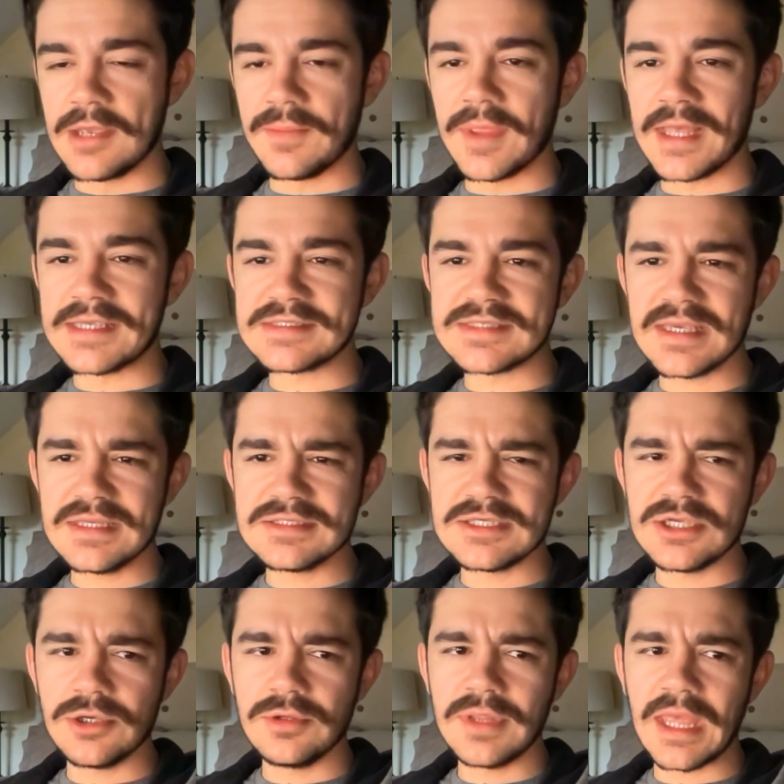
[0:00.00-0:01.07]
But I say to
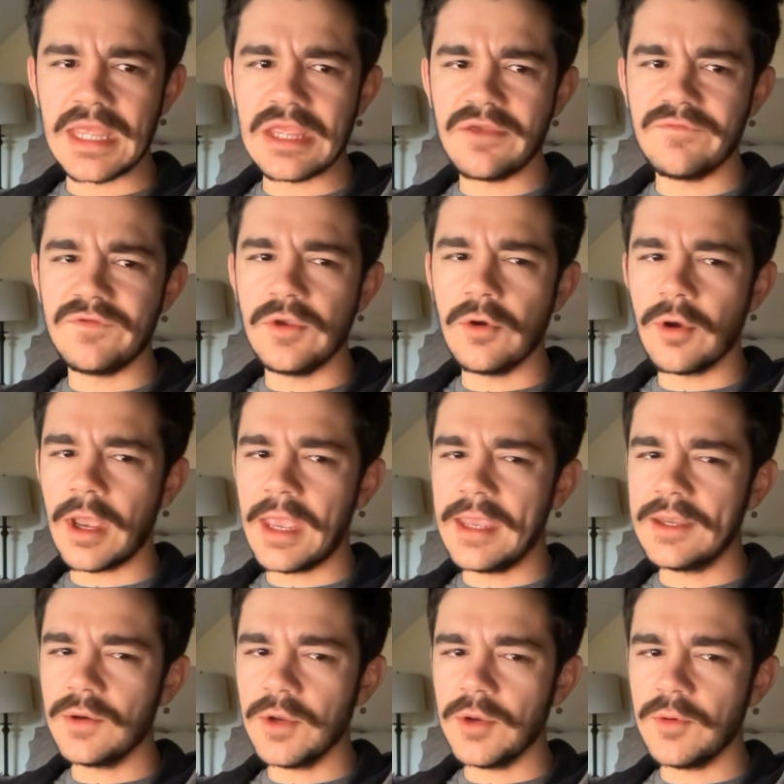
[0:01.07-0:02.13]
you that if you are
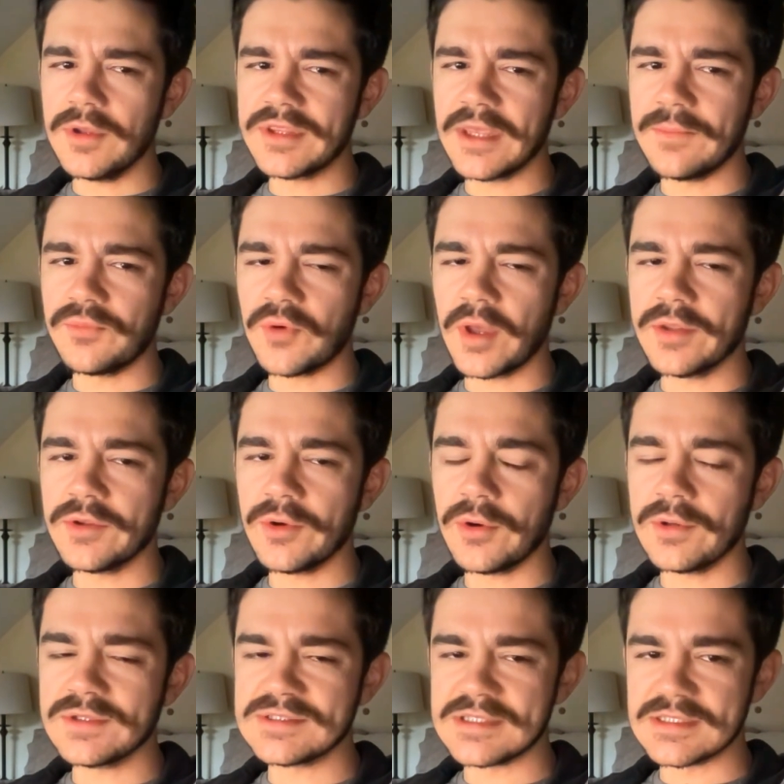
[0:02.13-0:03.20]
angry with a brother
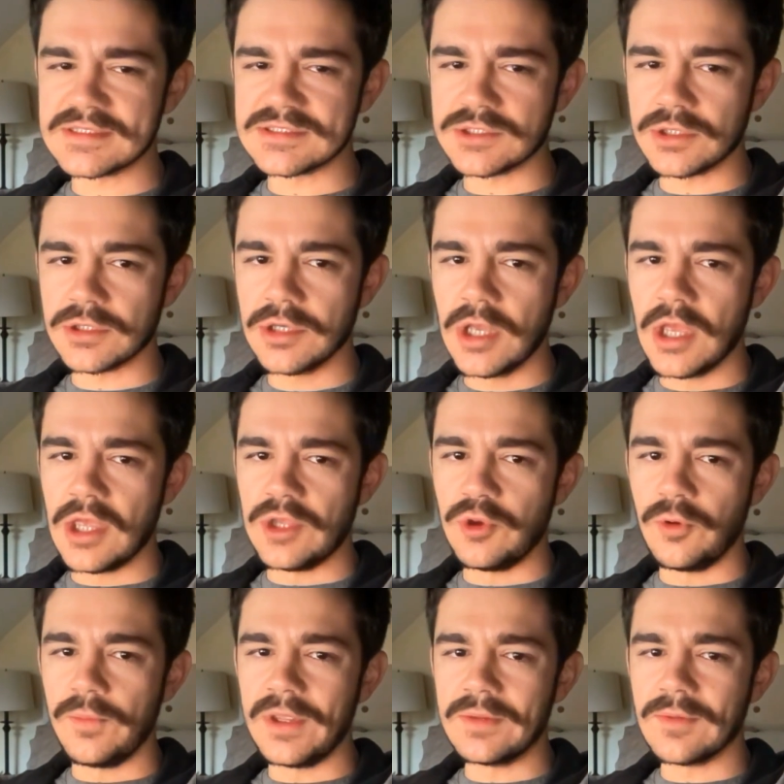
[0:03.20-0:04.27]
or sister, you
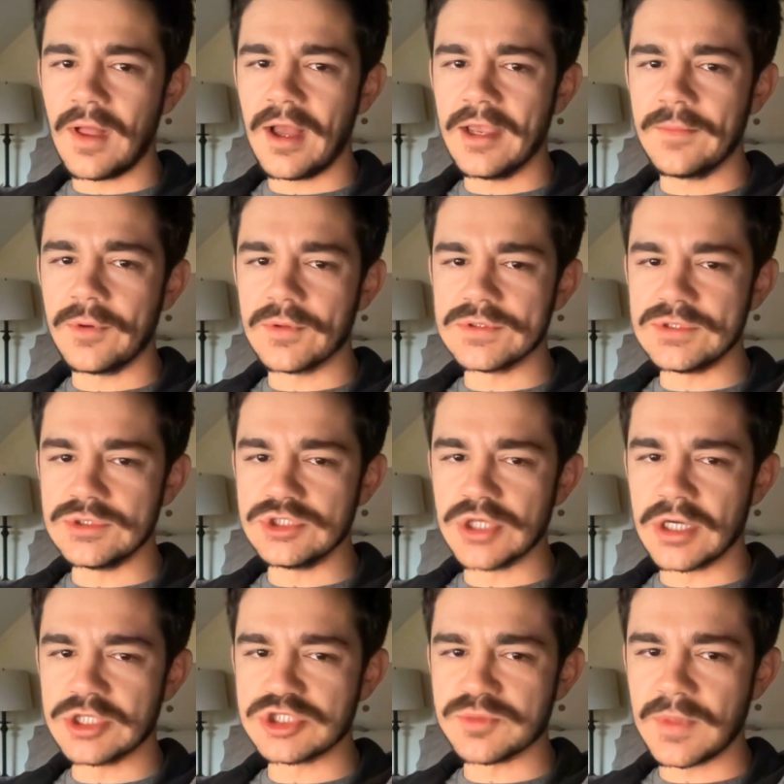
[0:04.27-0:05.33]
will be liable to
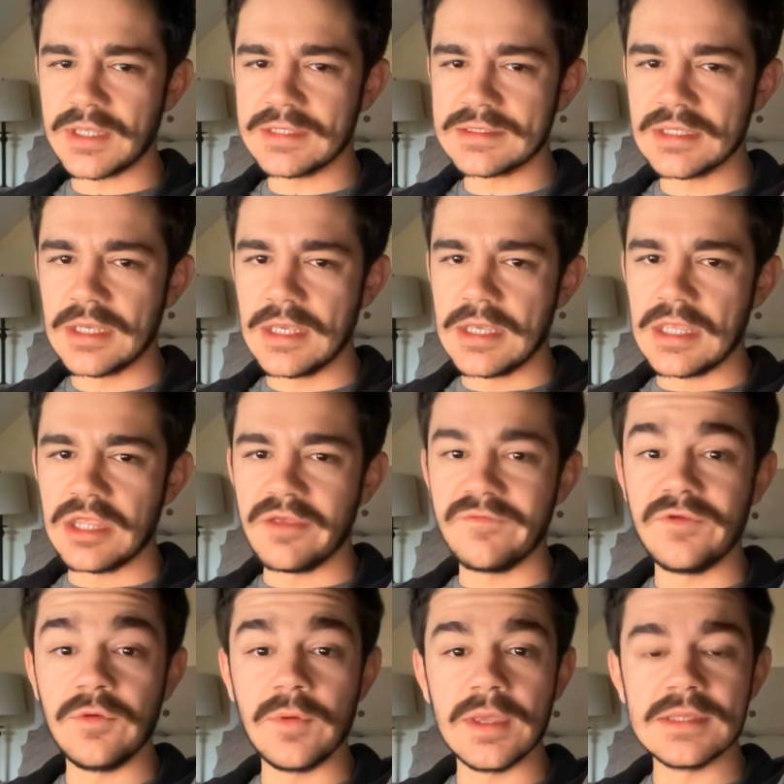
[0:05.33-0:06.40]
judgment. And
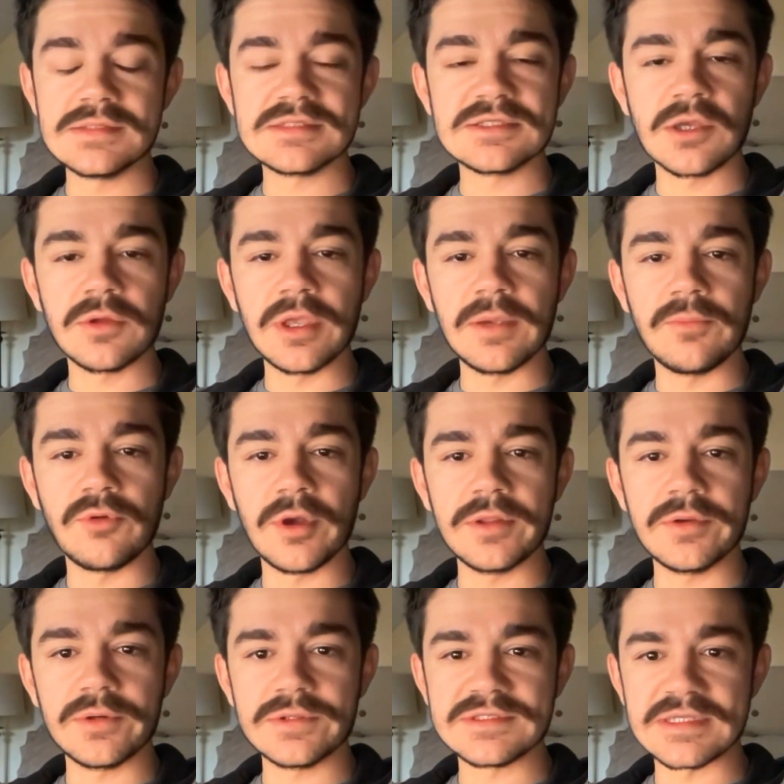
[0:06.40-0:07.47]
if you insult a
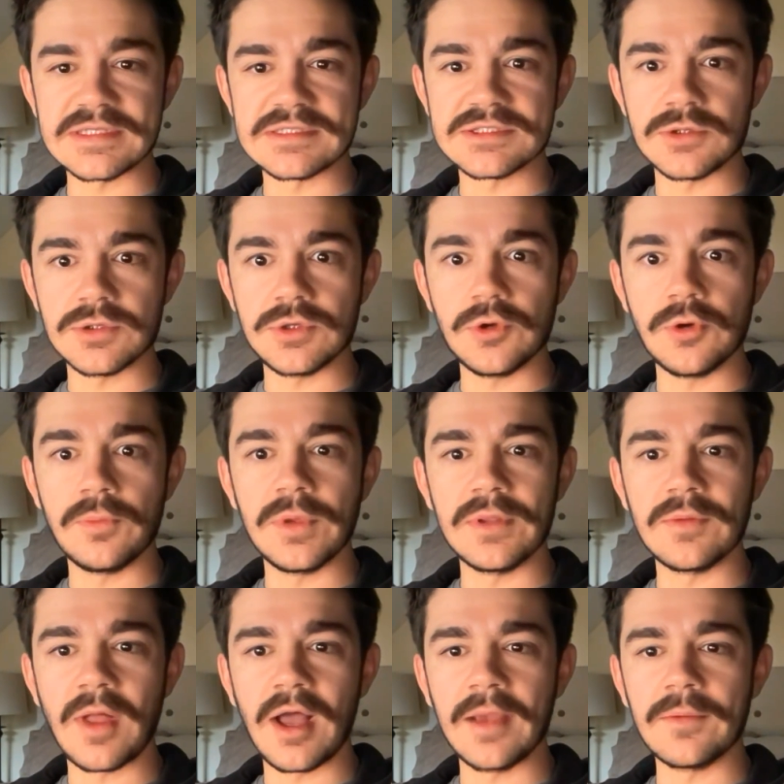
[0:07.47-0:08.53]
brother or sister, you will be
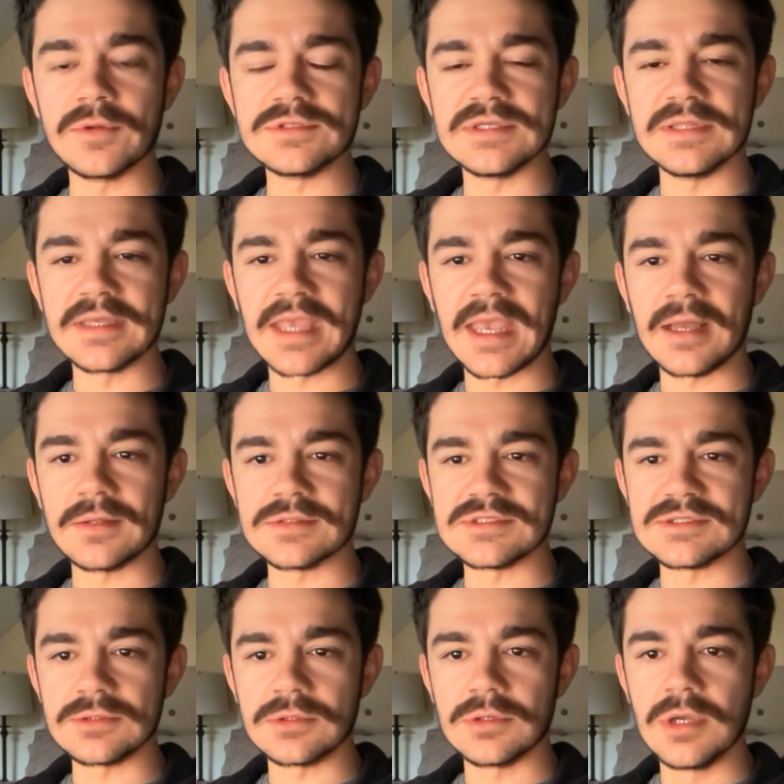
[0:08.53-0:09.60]
liable to the
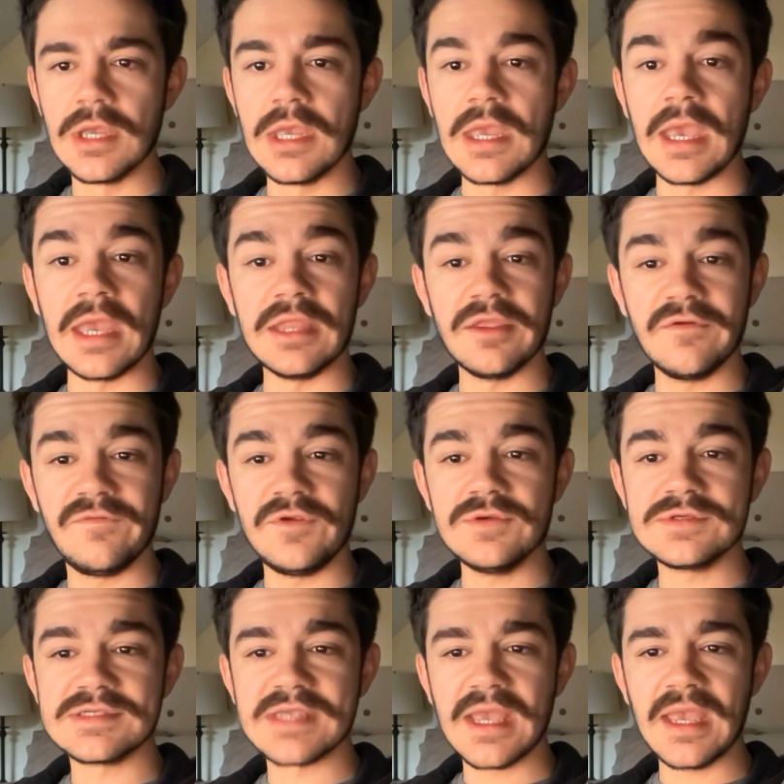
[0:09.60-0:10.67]
council. And if you
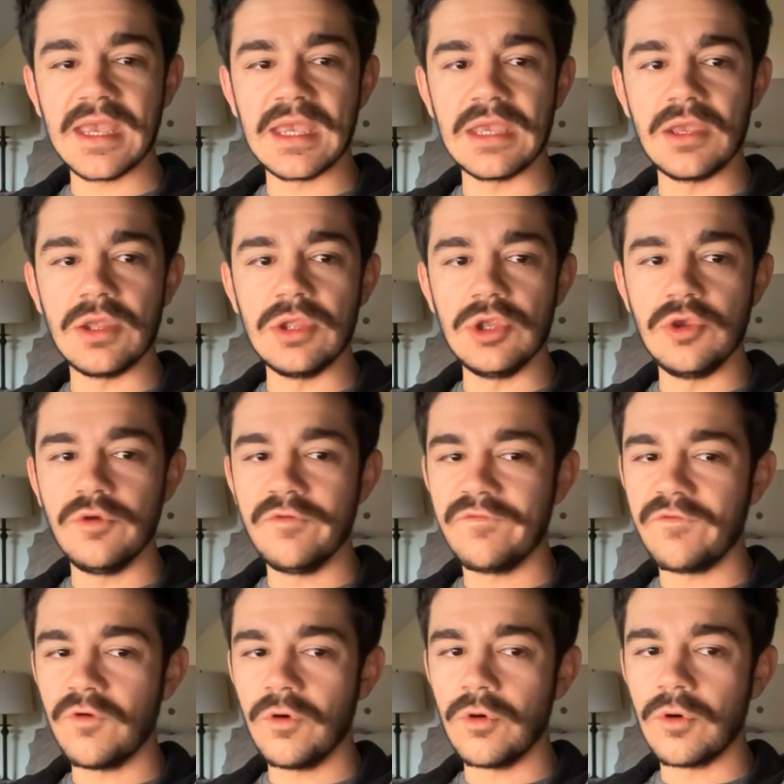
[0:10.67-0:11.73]
say, "You
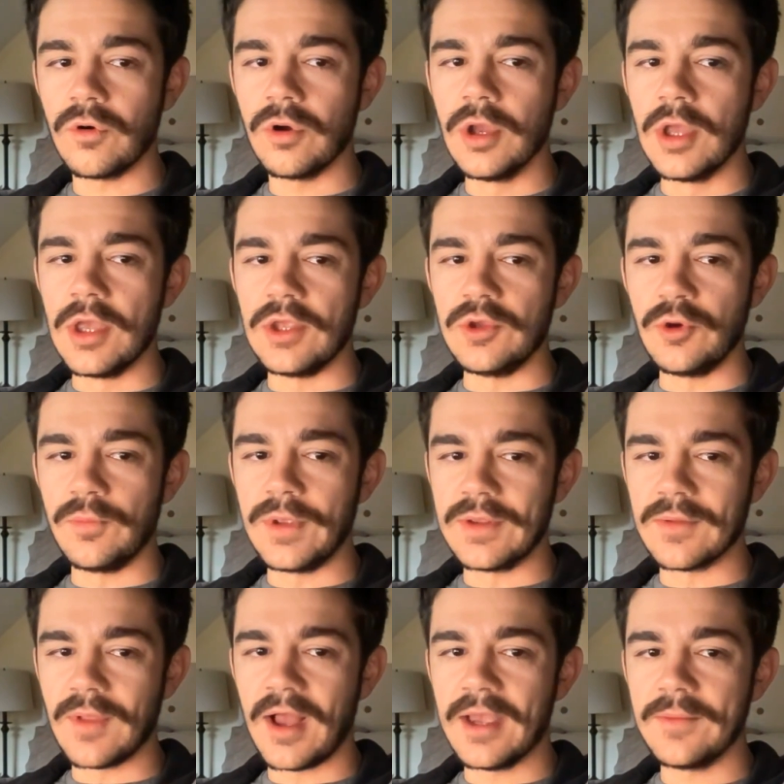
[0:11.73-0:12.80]
fool," you will be
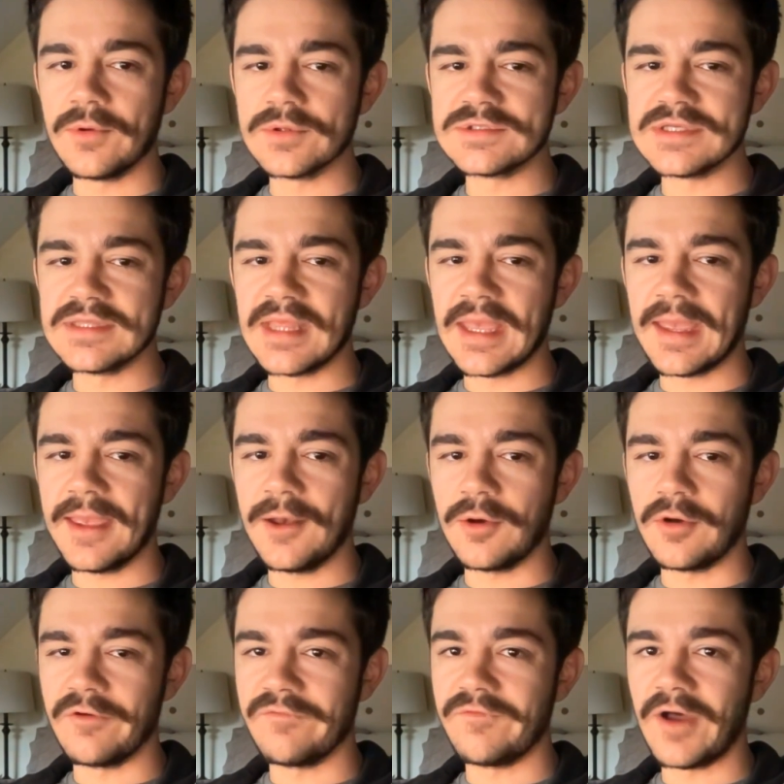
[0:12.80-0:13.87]
liable to the hell
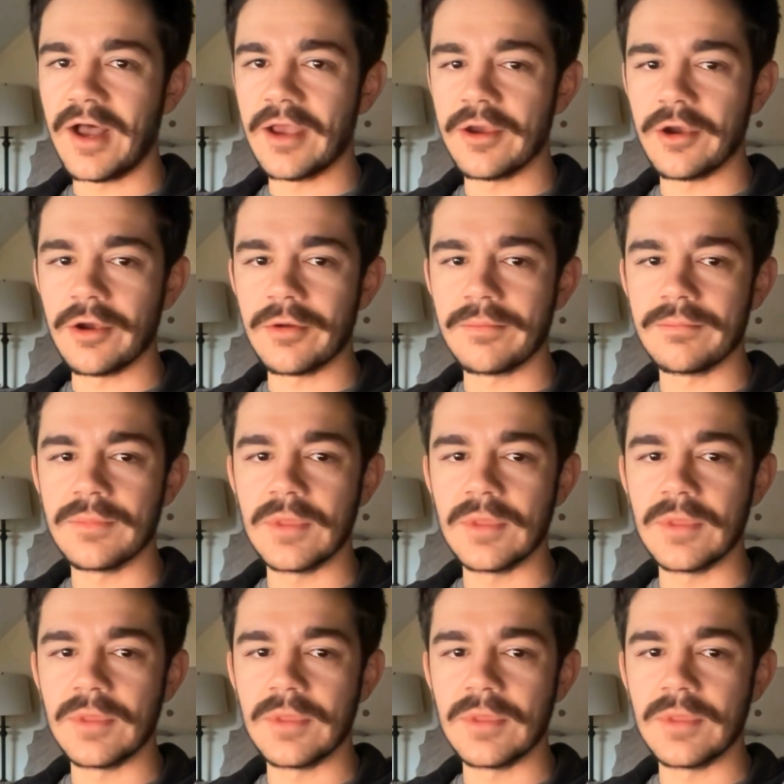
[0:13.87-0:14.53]
of fire.